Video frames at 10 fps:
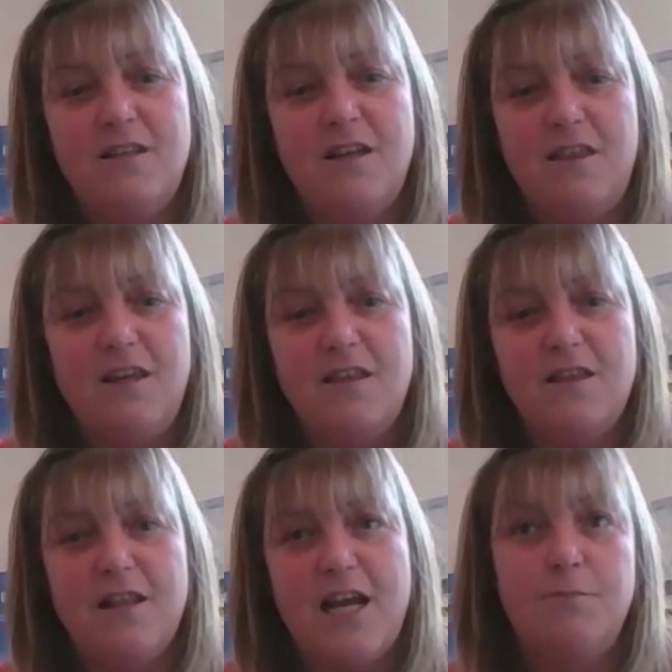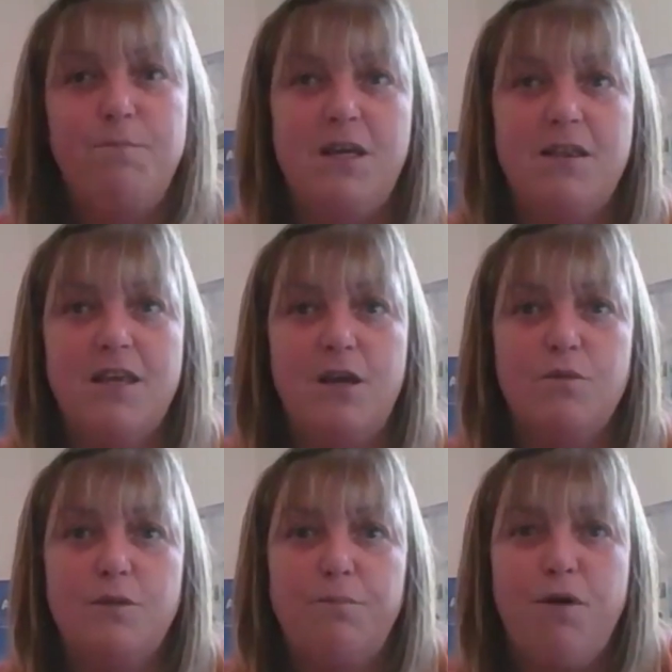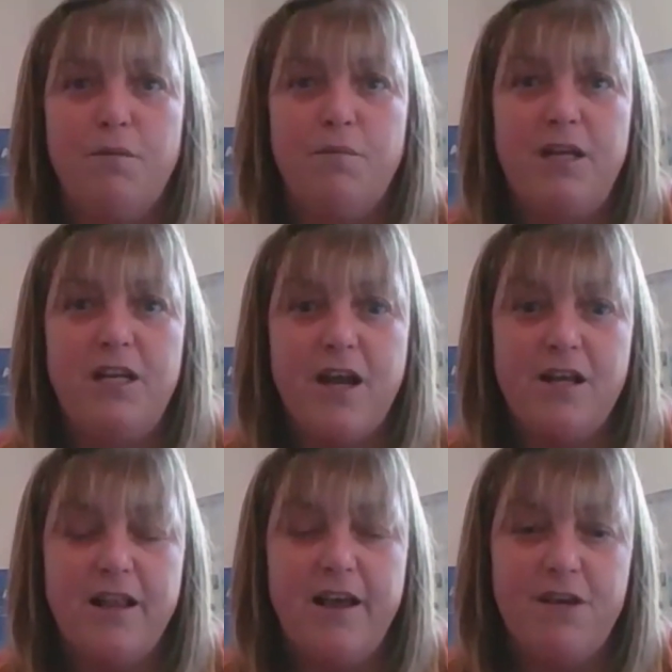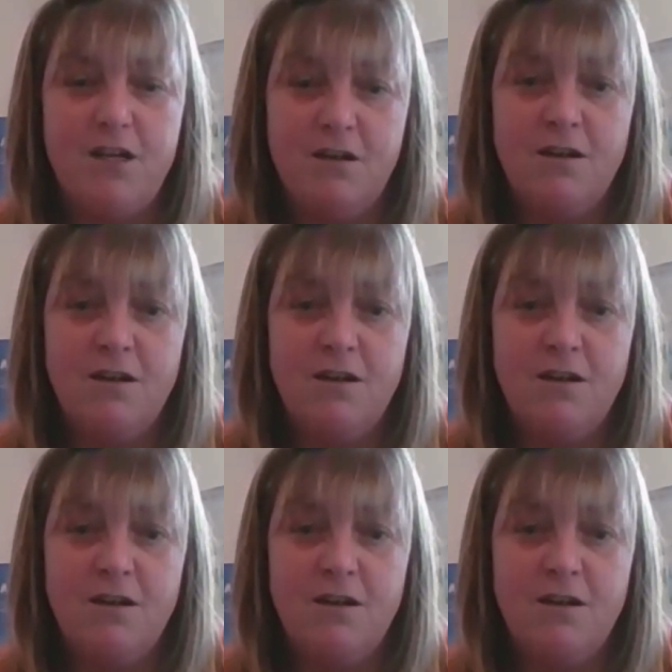I think the last big thing was probably 9/11.